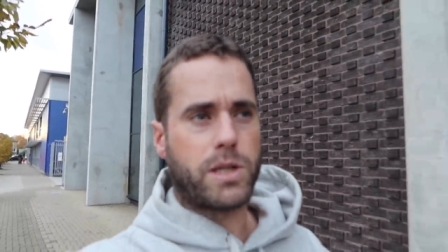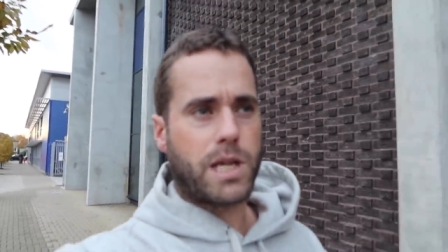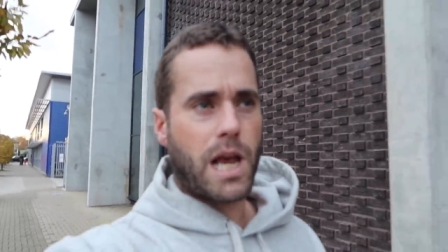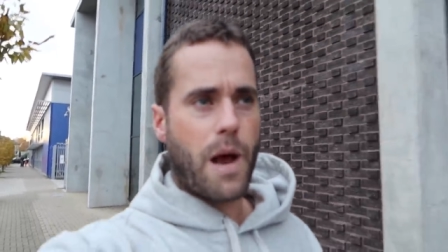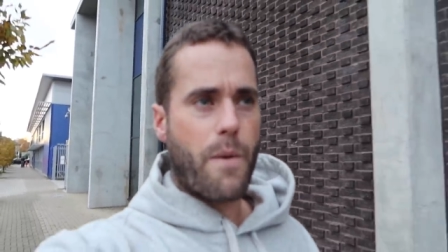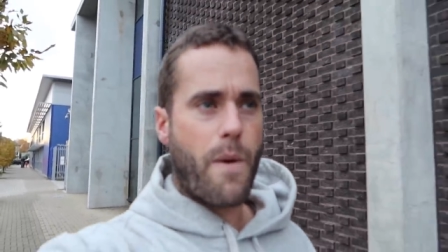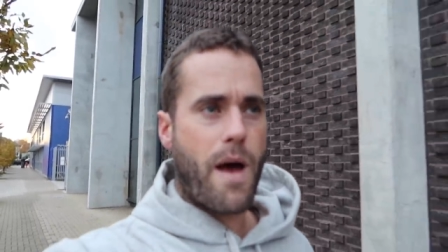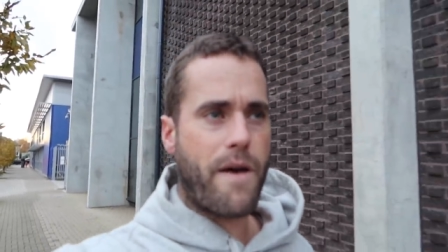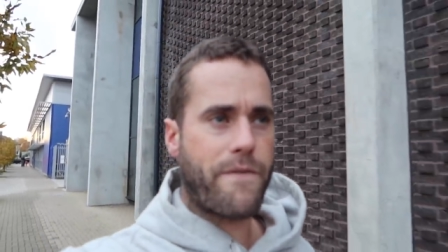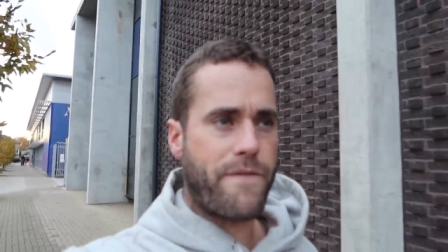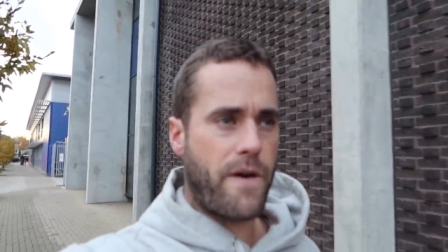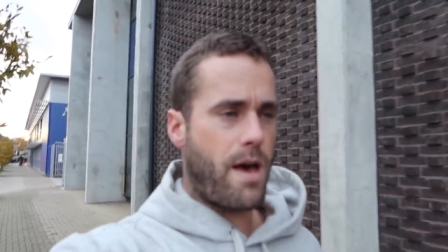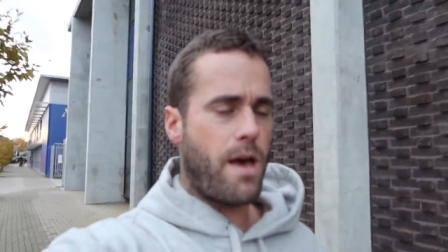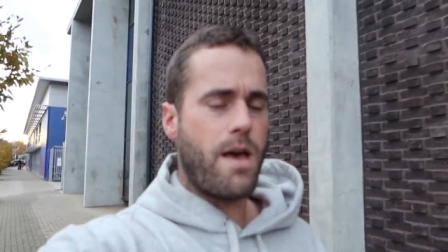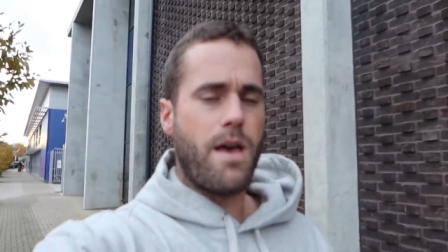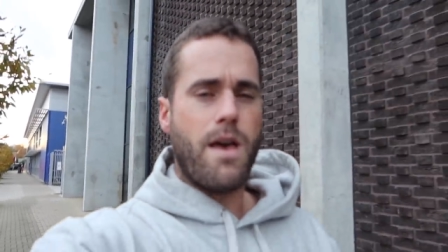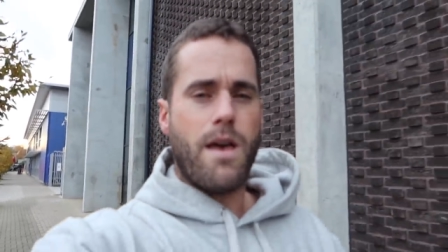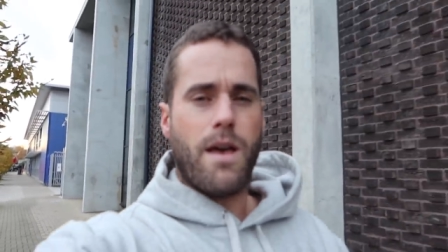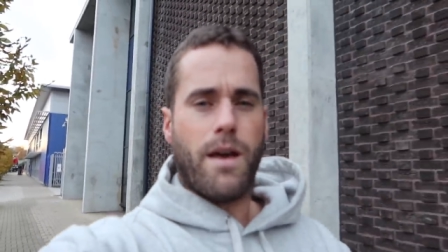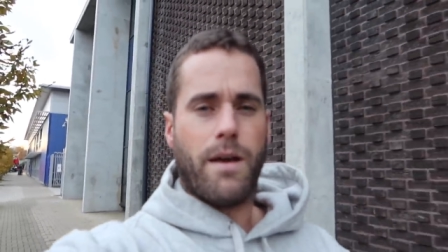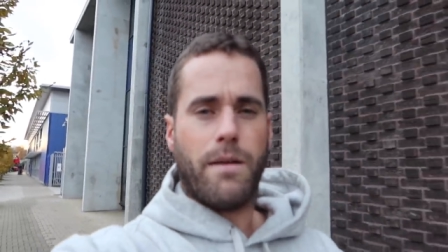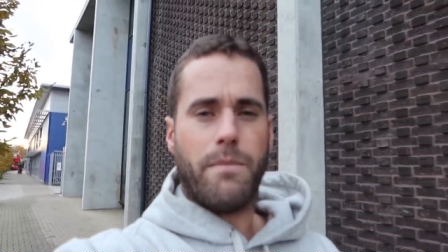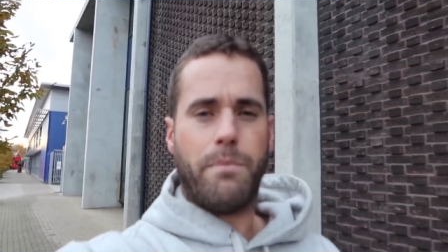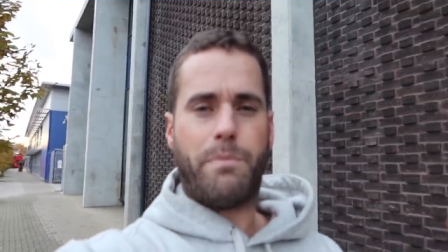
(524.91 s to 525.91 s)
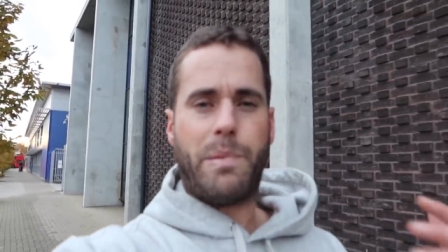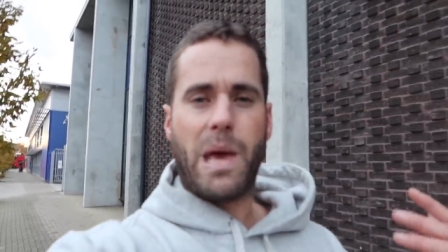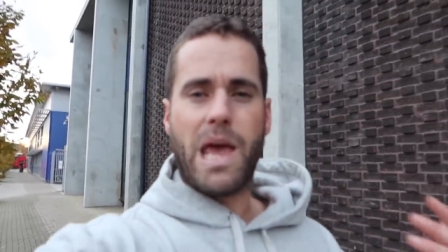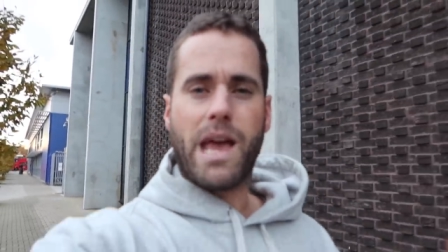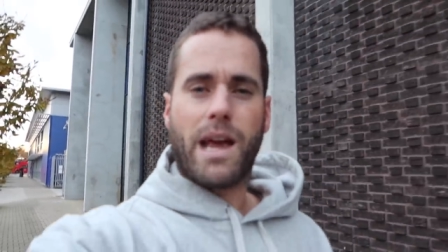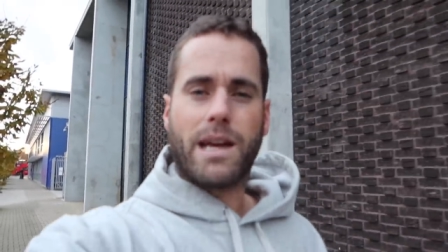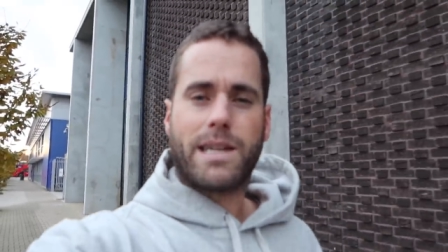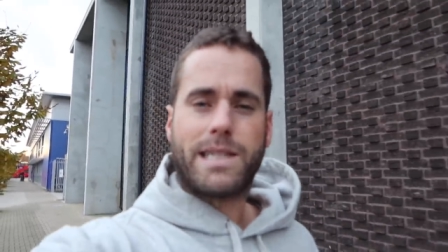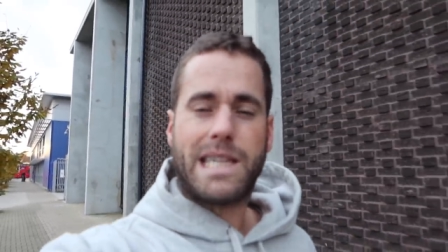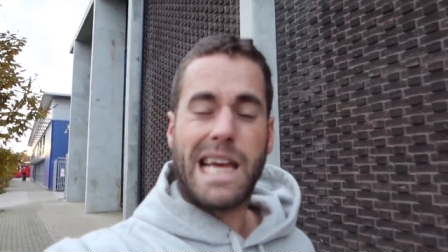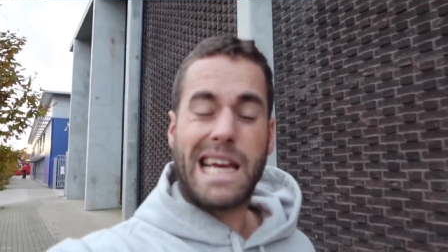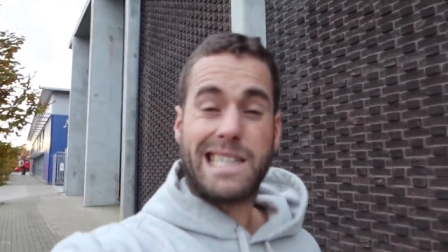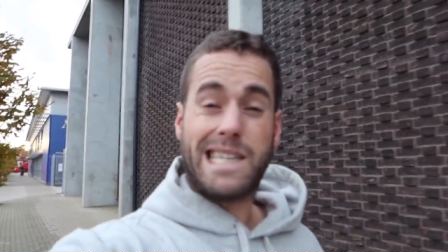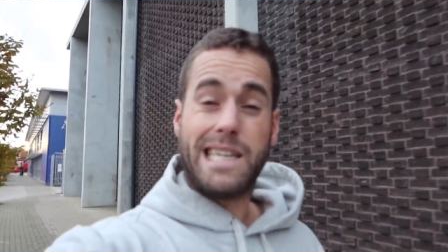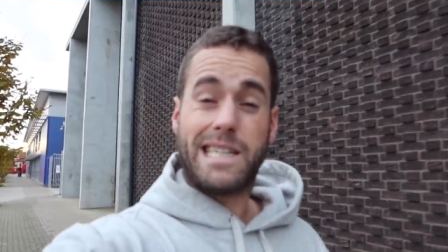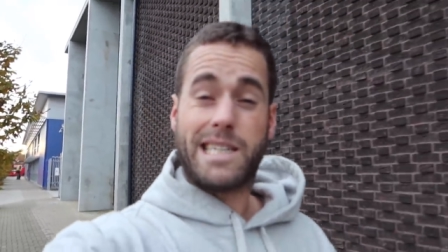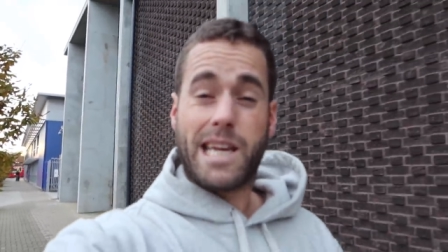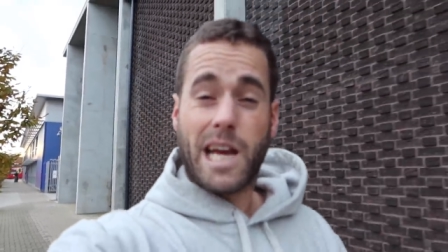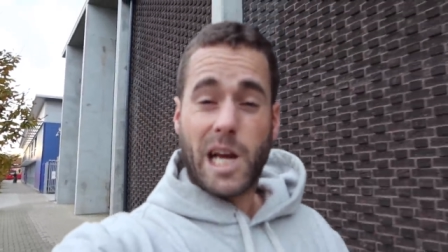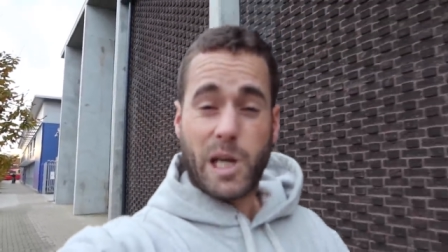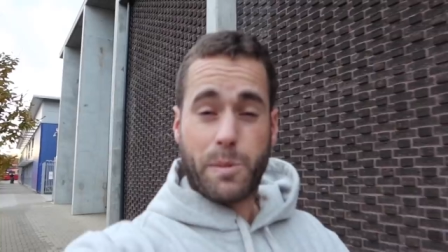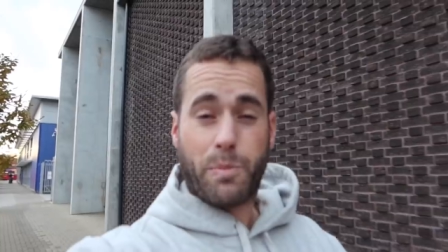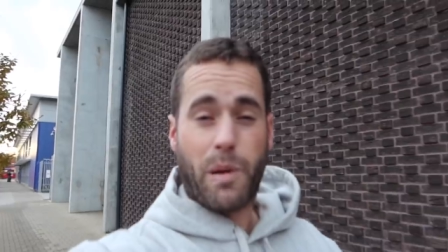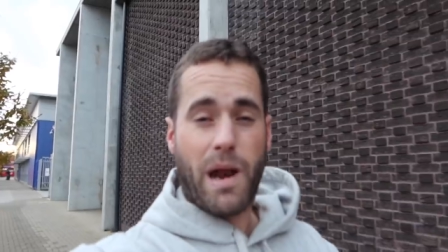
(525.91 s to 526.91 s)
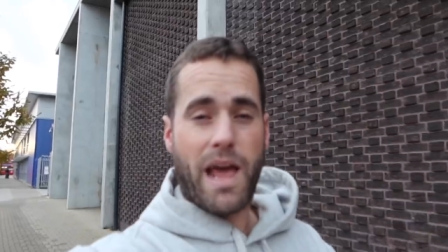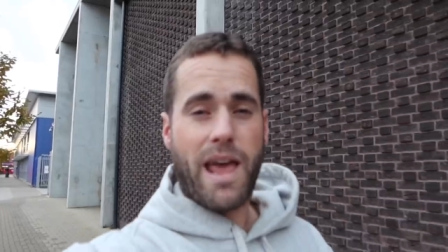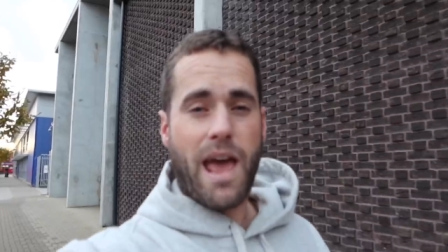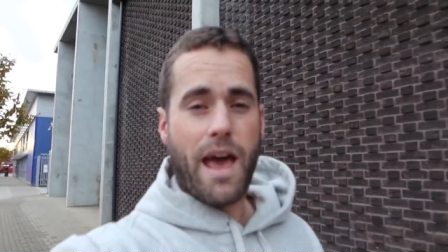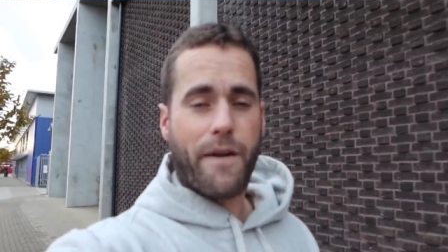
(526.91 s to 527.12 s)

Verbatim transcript: However, being a 66 plate